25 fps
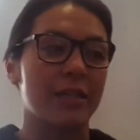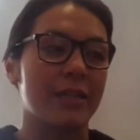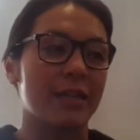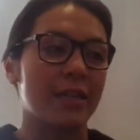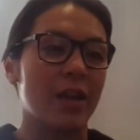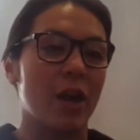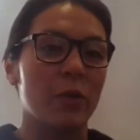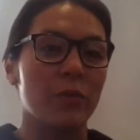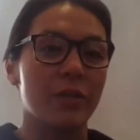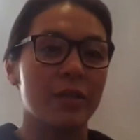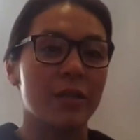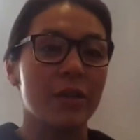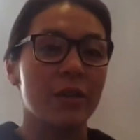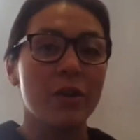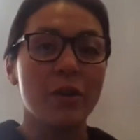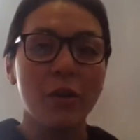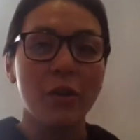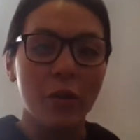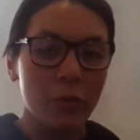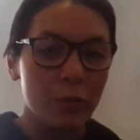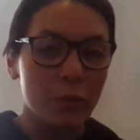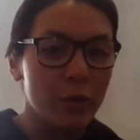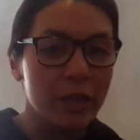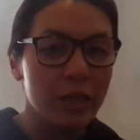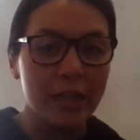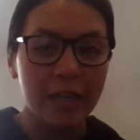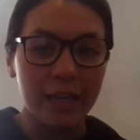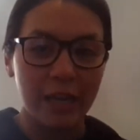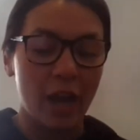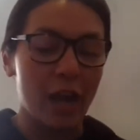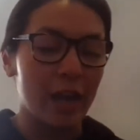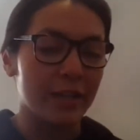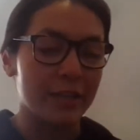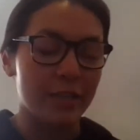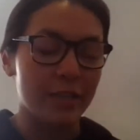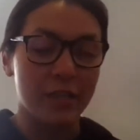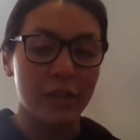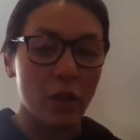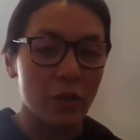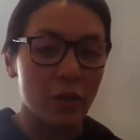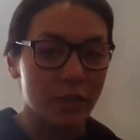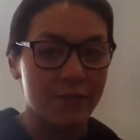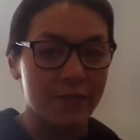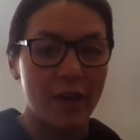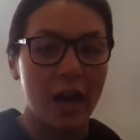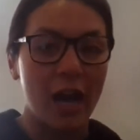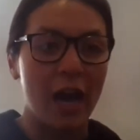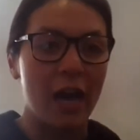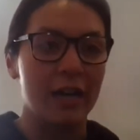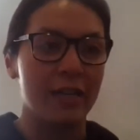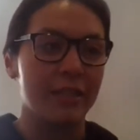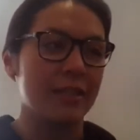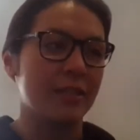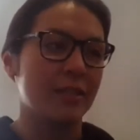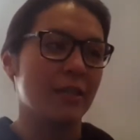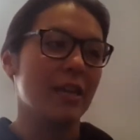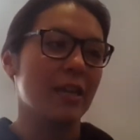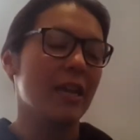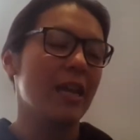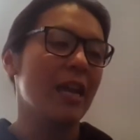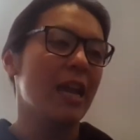And I was really, I did lots of arts.